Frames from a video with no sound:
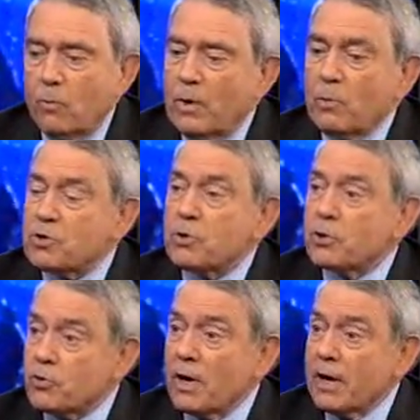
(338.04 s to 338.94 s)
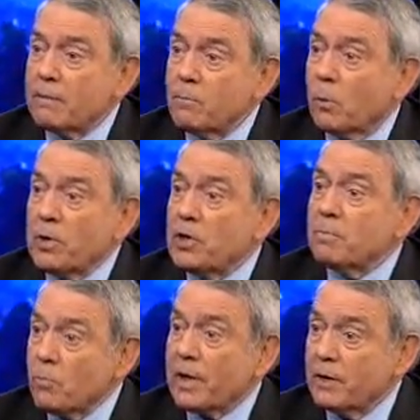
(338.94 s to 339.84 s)
We were sure trying, but we
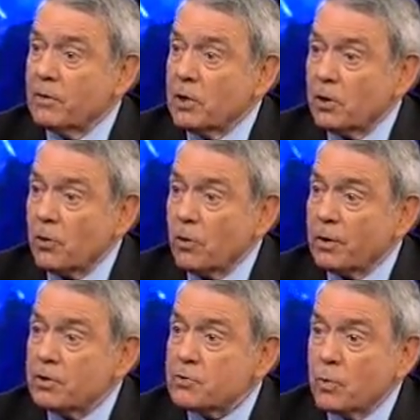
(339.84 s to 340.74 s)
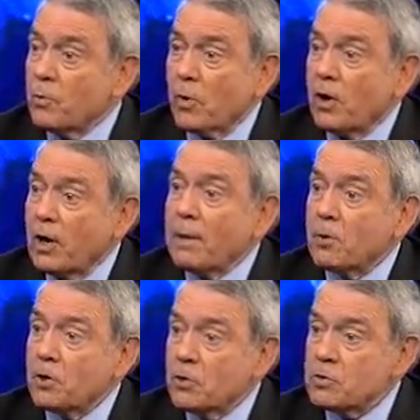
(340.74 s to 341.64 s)
didn't bring in the younger audience. We were
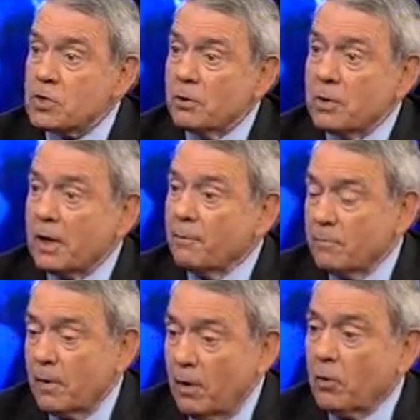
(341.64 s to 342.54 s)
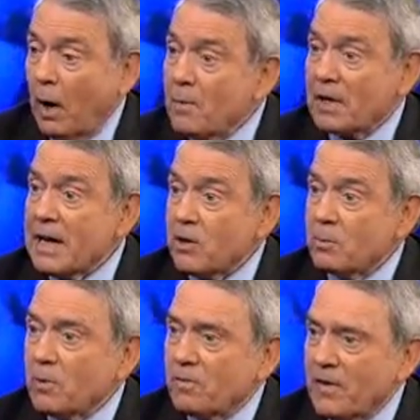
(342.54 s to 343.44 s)
unable to do so, and I'm
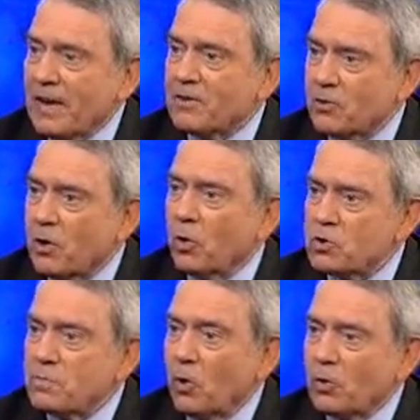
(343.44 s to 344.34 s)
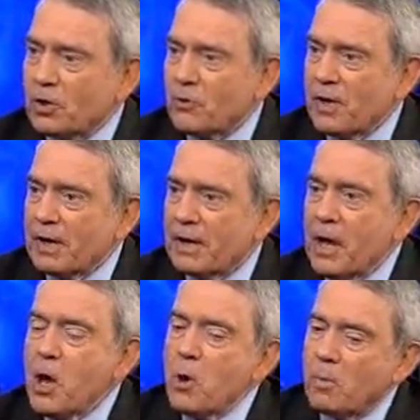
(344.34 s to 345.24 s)
accountable for that to no small degree.
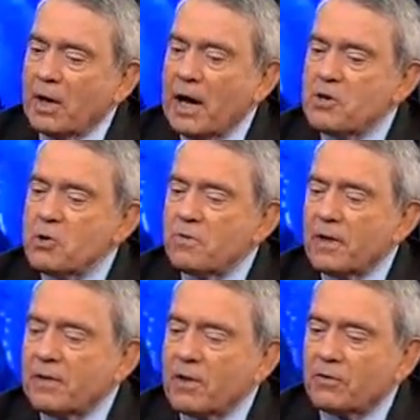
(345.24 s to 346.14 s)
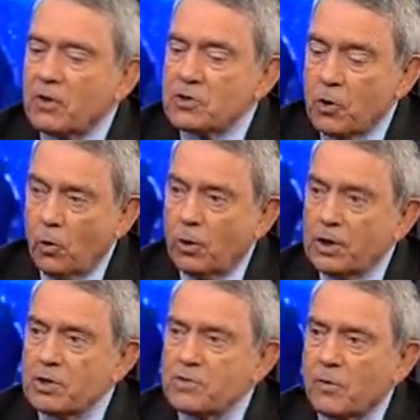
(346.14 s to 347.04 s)
But I do think that there's an
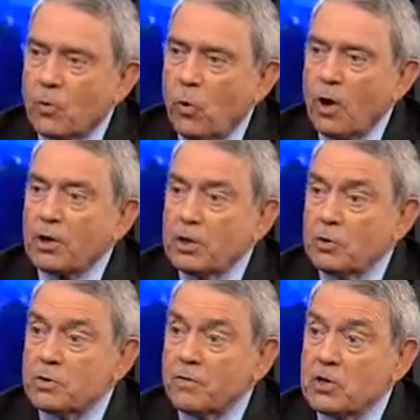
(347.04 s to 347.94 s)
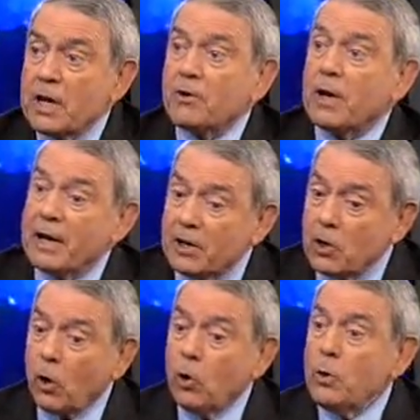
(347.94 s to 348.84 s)
audience for quality news of integrity,
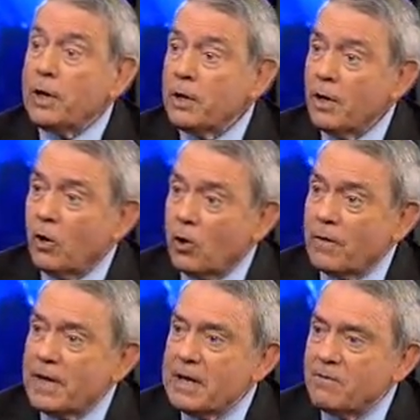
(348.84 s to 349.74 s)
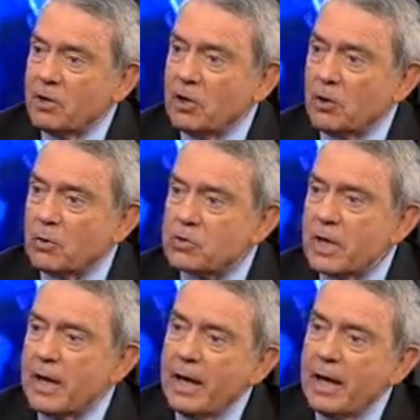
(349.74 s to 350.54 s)
including on the evening news.